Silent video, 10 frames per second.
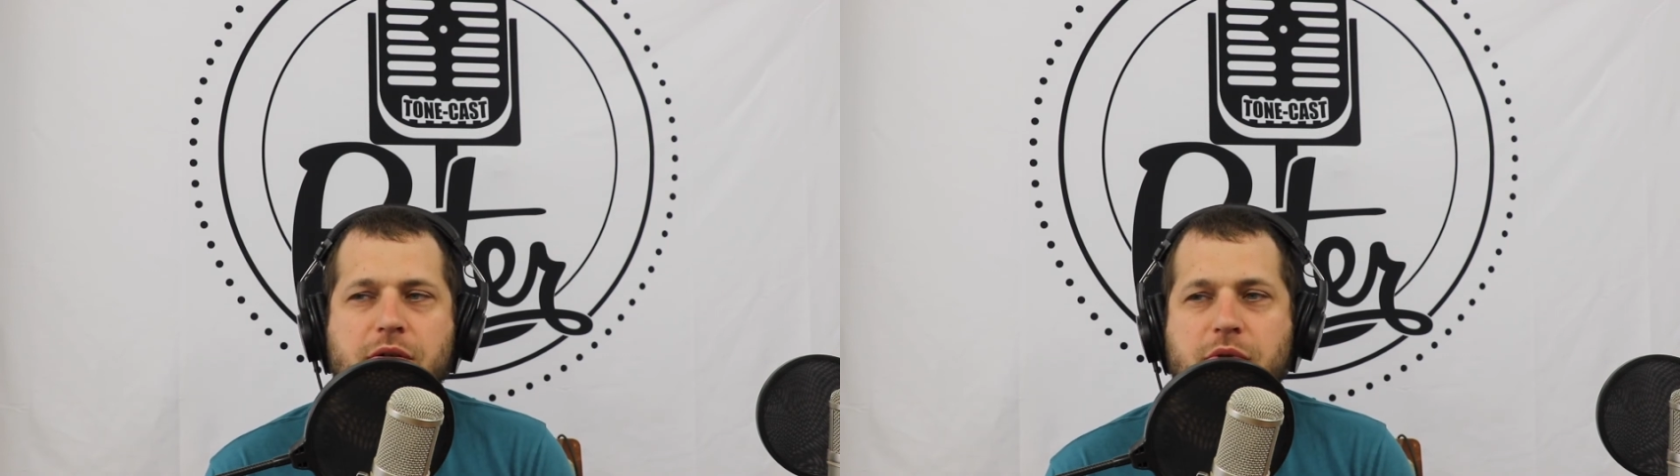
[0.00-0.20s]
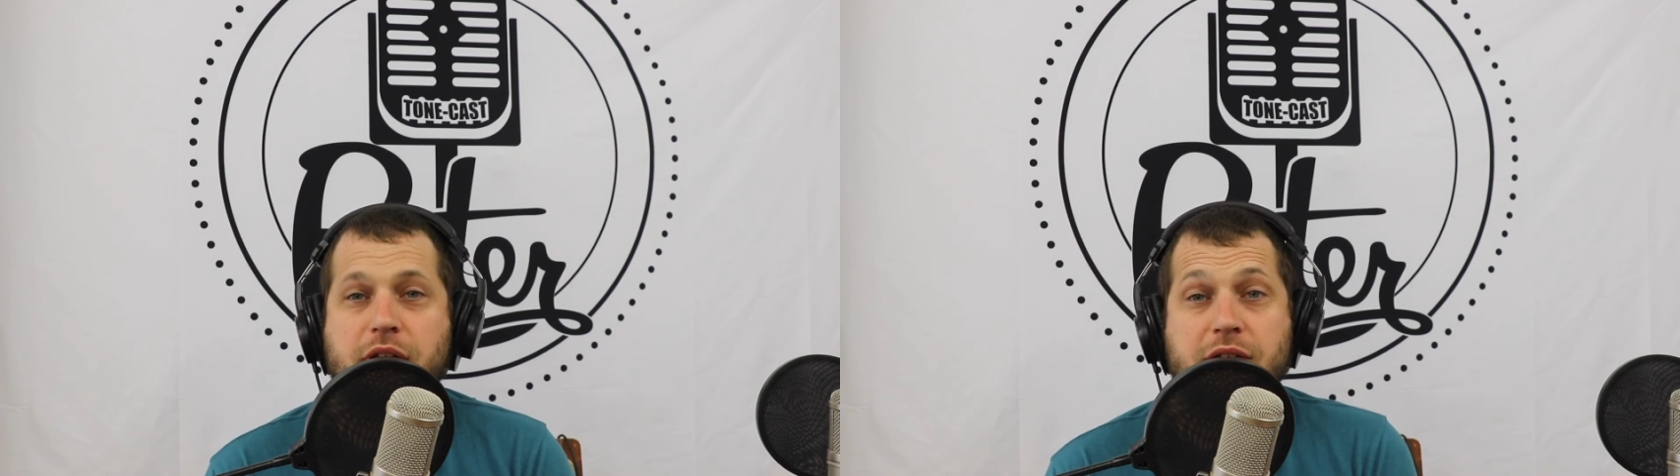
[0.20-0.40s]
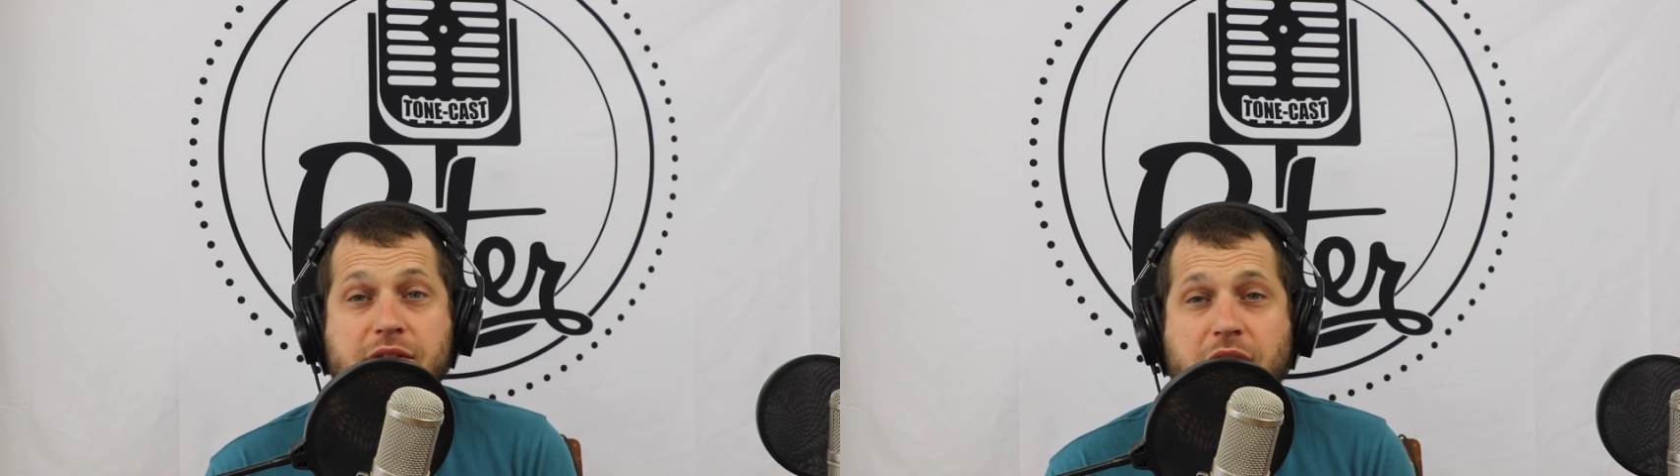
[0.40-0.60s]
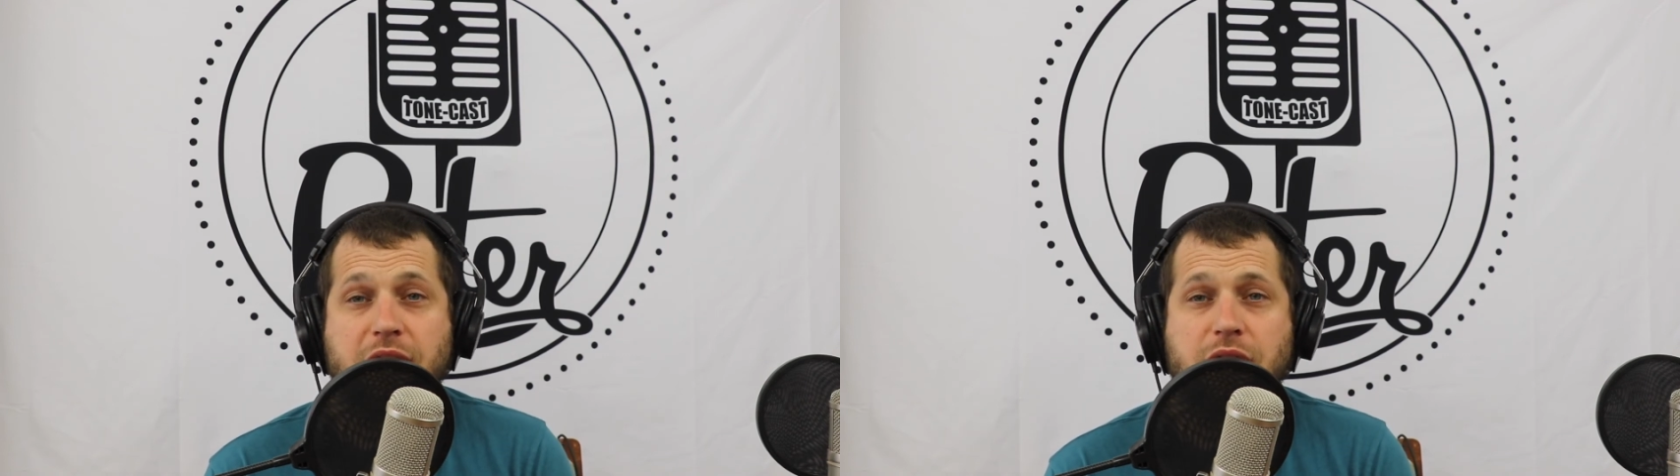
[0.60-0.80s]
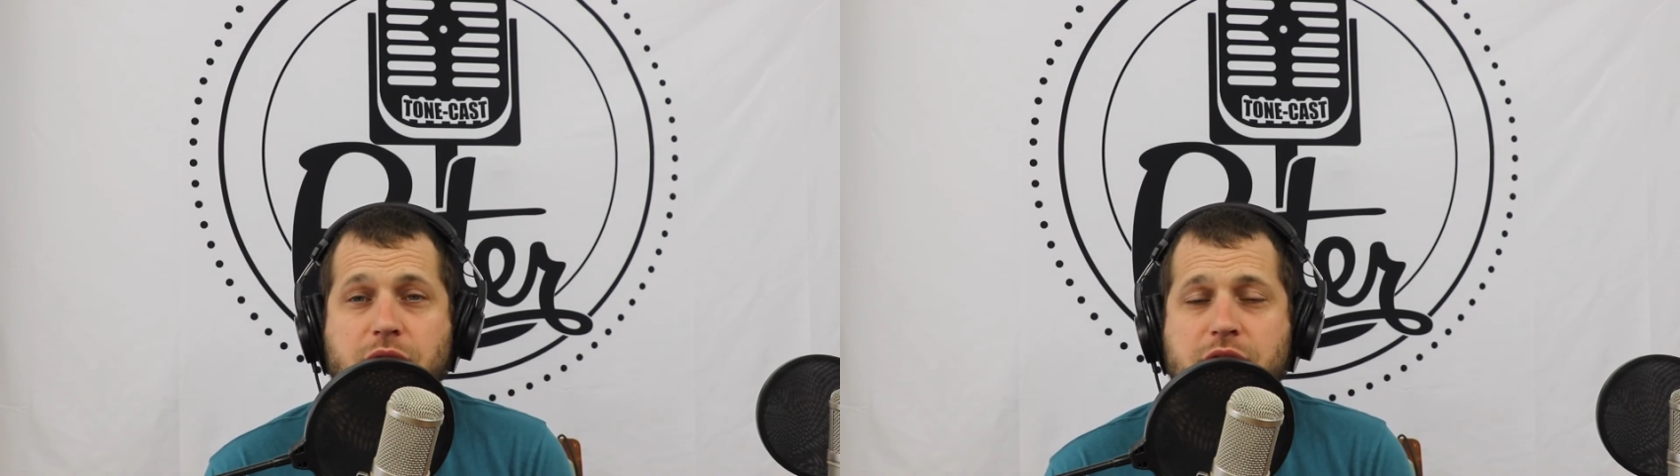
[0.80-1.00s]
really
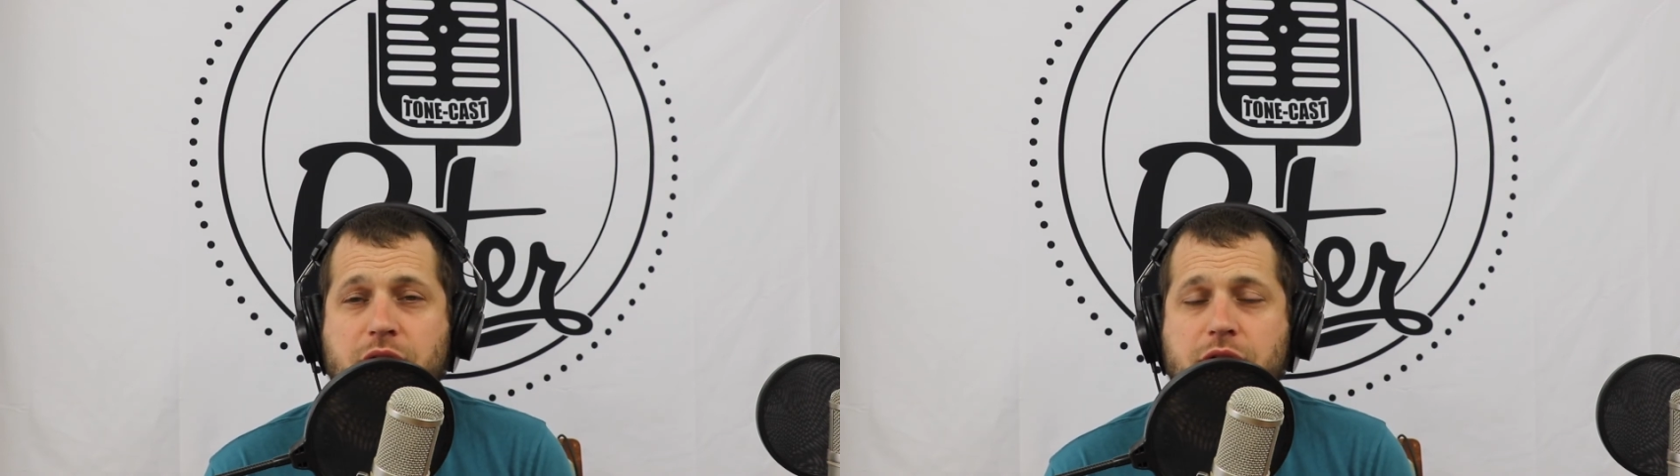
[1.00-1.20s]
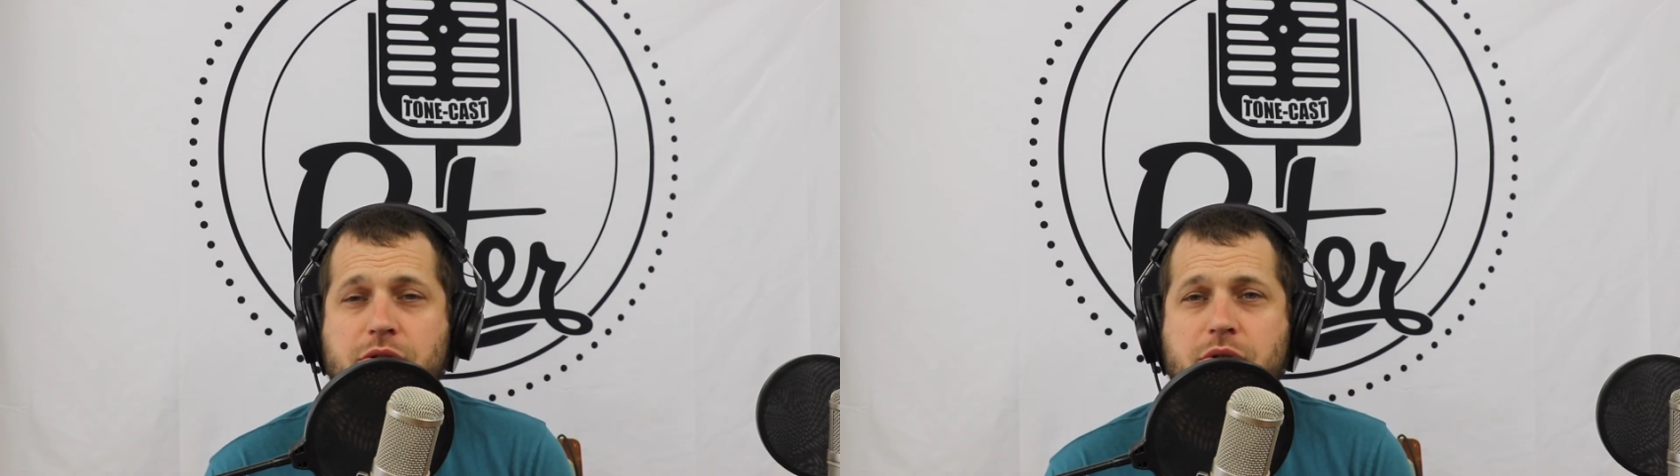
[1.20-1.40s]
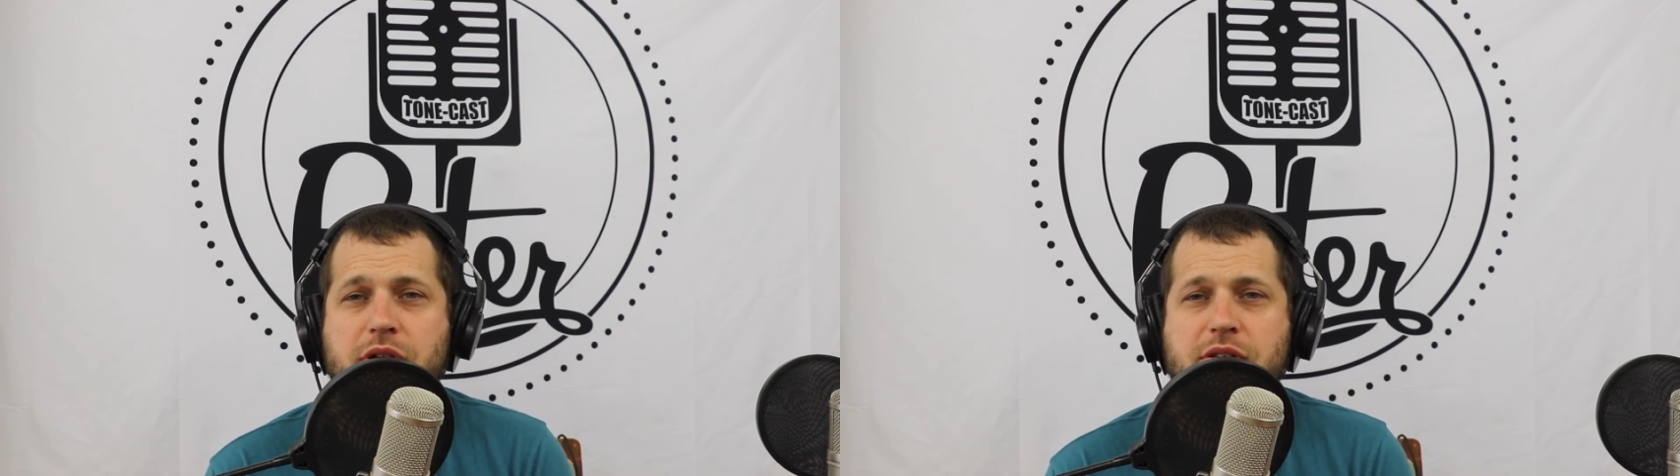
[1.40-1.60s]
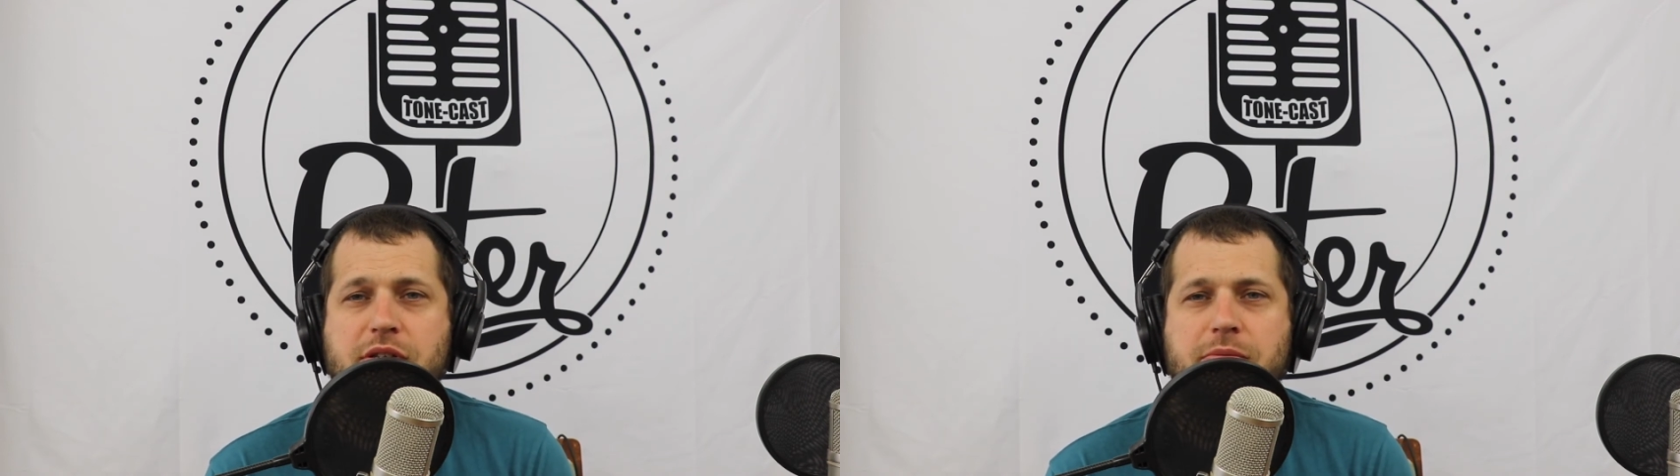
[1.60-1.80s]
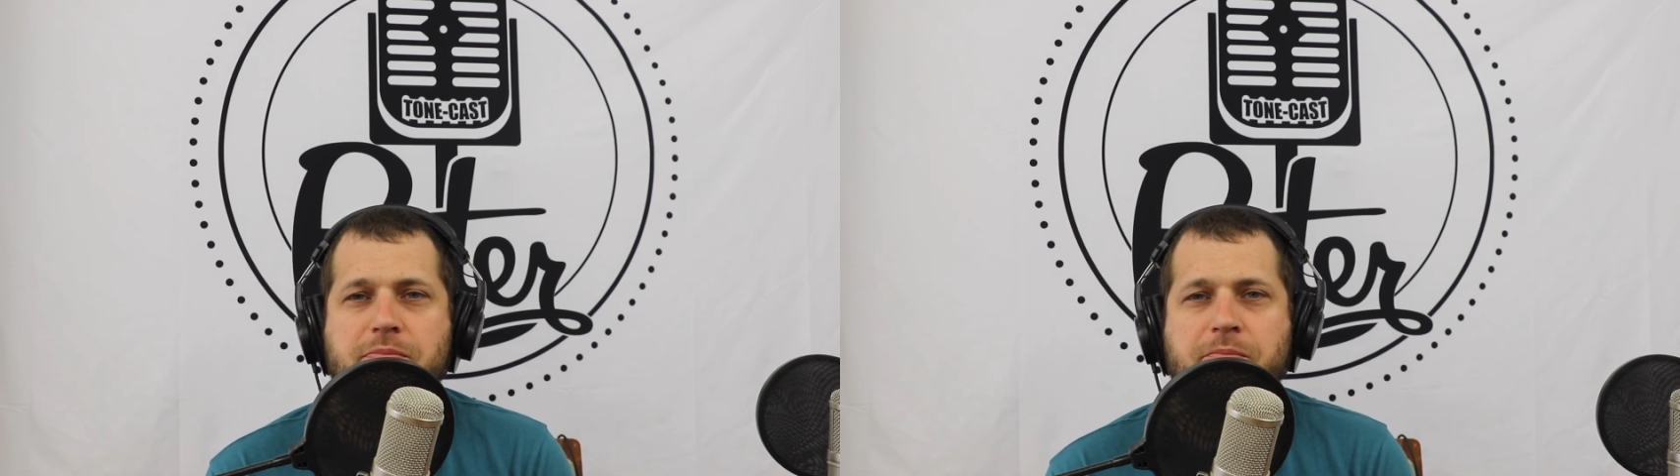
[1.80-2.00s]
exciting new territories
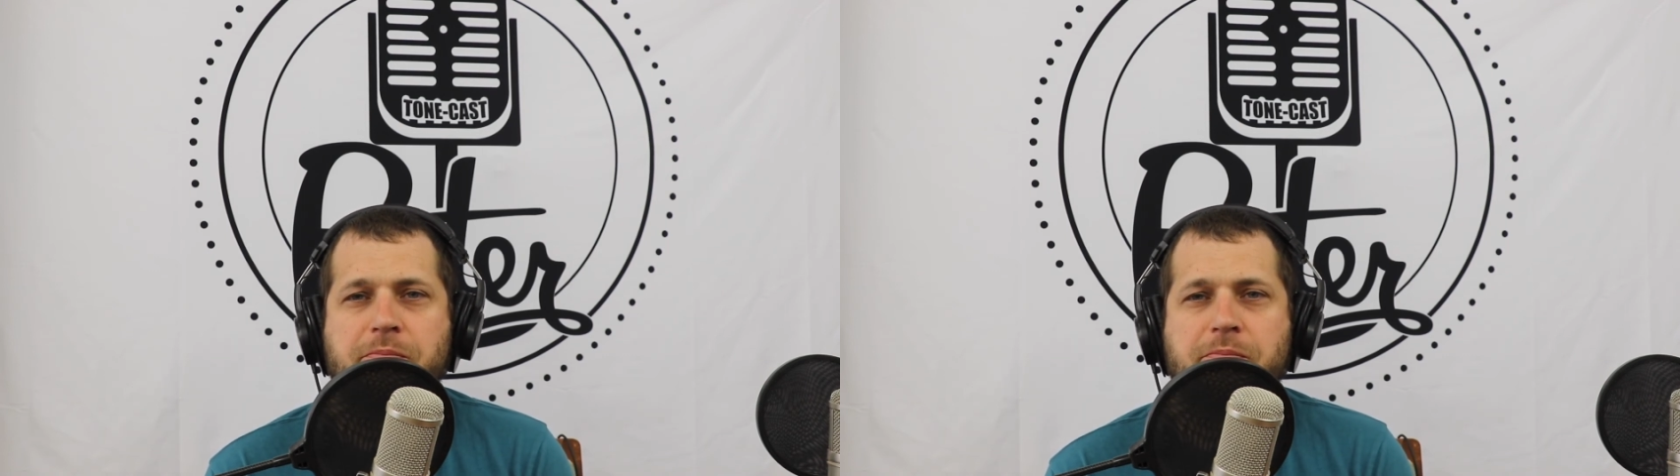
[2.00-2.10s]
and